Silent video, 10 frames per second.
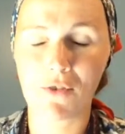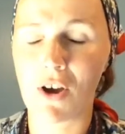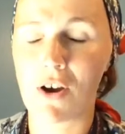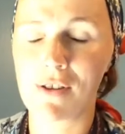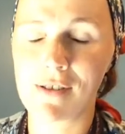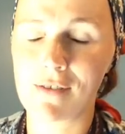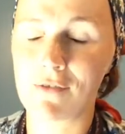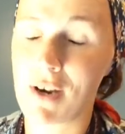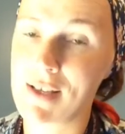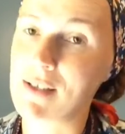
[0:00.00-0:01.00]
Garlands of
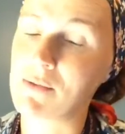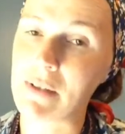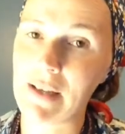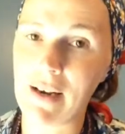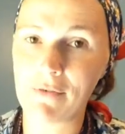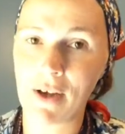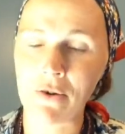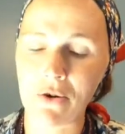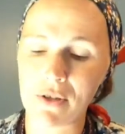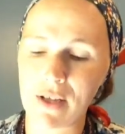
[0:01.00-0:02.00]
Grace is one that I found
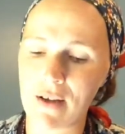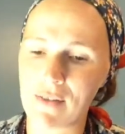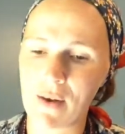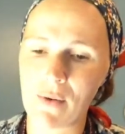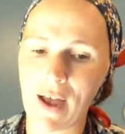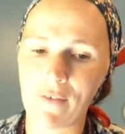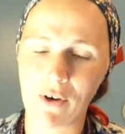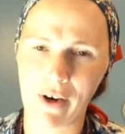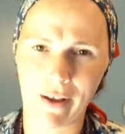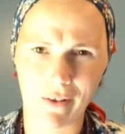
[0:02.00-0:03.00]
early on that have
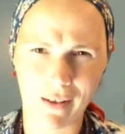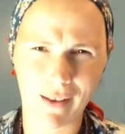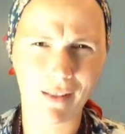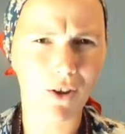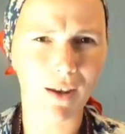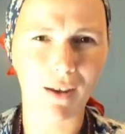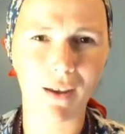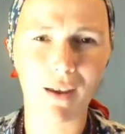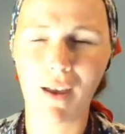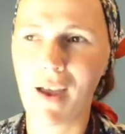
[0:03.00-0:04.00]
very elegant looking
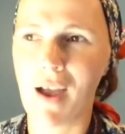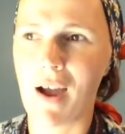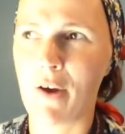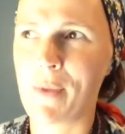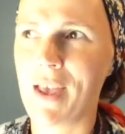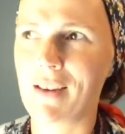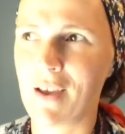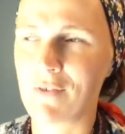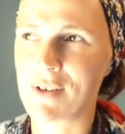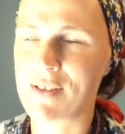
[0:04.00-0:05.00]
head
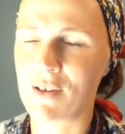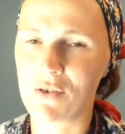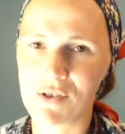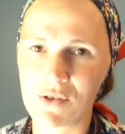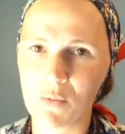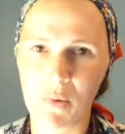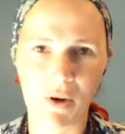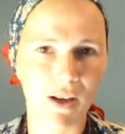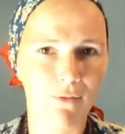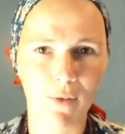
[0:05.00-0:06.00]
coverings that are just so
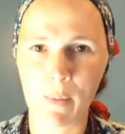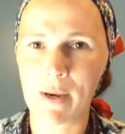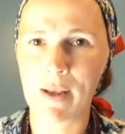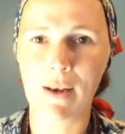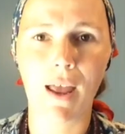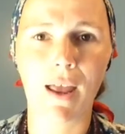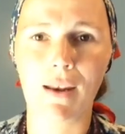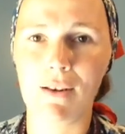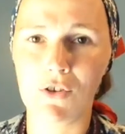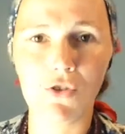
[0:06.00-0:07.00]
pretty and feminine,
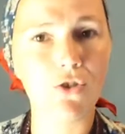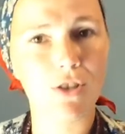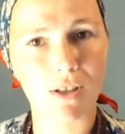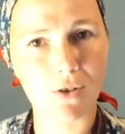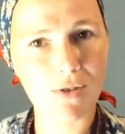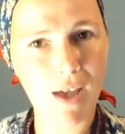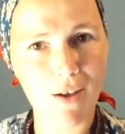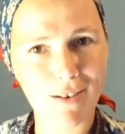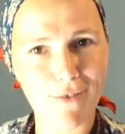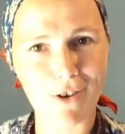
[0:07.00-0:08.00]
and you should check those
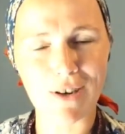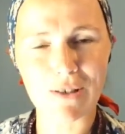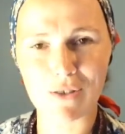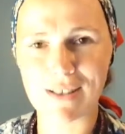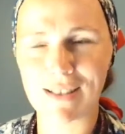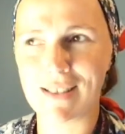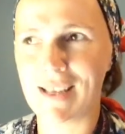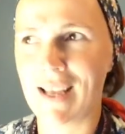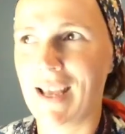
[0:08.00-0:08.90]
out if you're interested.